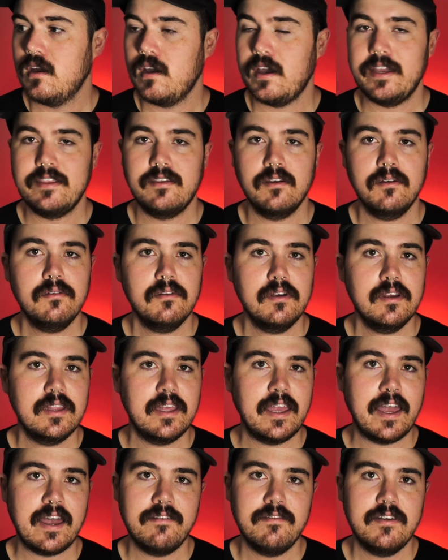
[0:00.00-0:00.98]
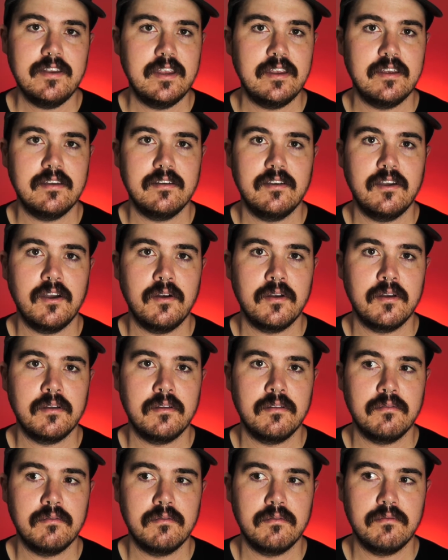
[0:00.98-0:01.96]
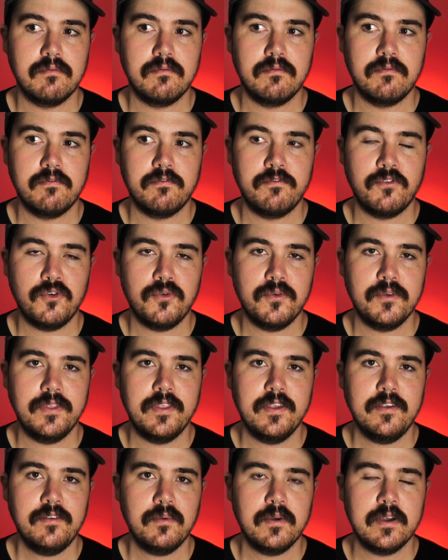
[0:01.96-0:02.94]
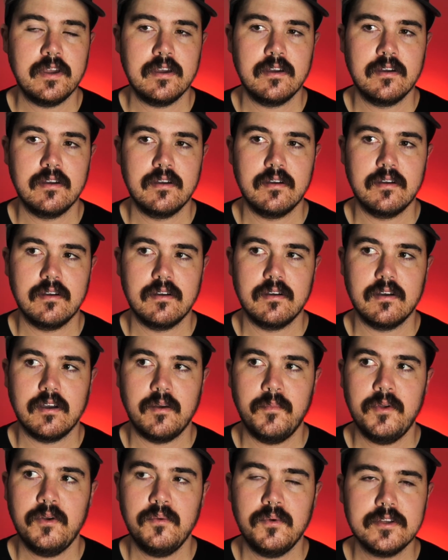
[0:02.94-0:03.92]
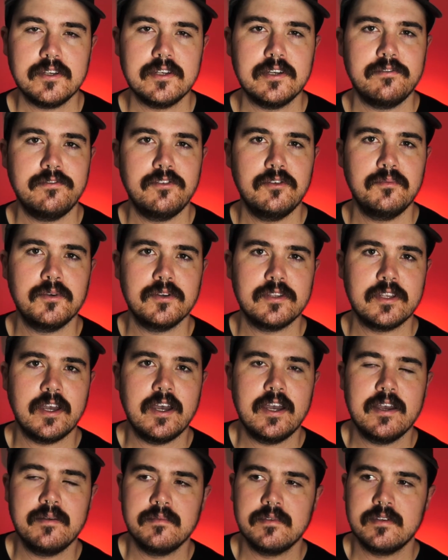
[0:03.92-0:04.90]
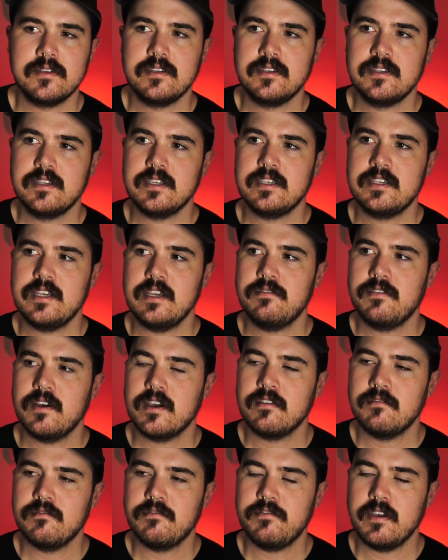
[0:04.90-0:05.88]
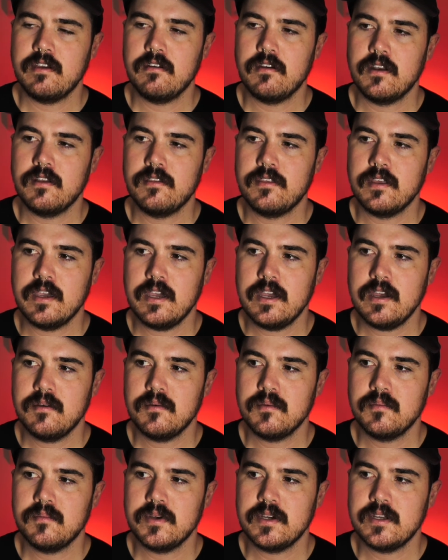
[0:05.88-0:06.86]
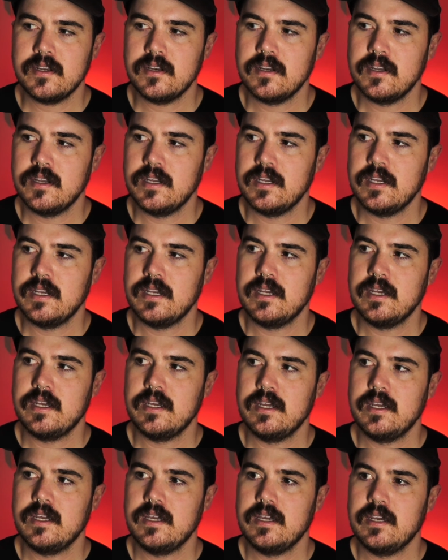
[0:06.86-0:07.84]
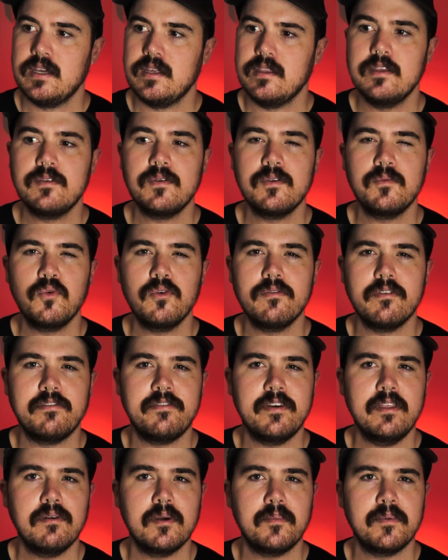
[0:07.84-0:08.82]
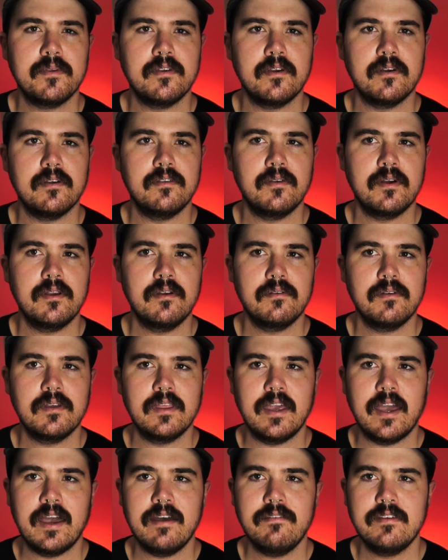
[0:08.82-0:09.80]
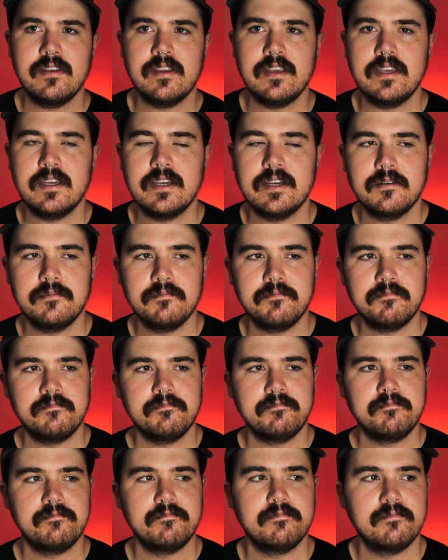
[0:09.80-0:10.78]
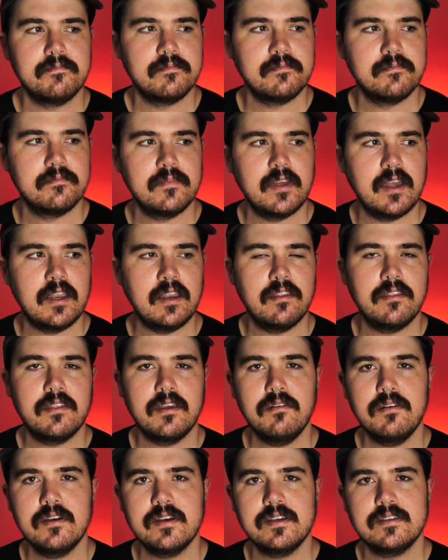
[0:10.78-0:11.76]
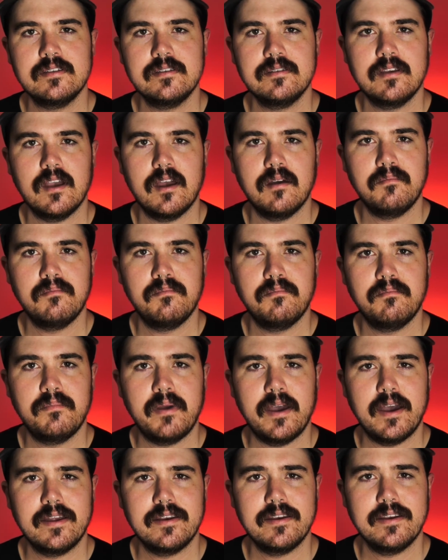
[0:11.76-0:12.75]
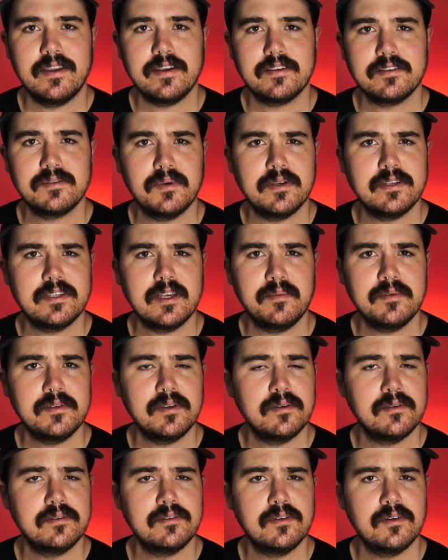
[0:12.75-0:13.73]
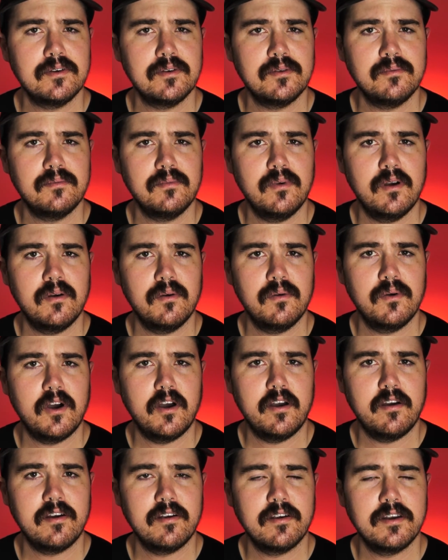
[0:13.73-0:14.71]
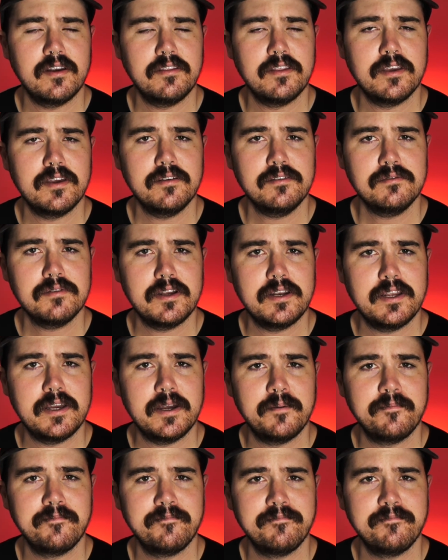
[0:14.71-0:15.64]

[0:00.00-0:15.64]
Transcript: I don't really have any going forward this week. I'm gonna watch it a few more times to see if I can figure anything out, but this was more of a filler episode, so I don't really have any um, any theories about next week's episodes or, or anything else right now.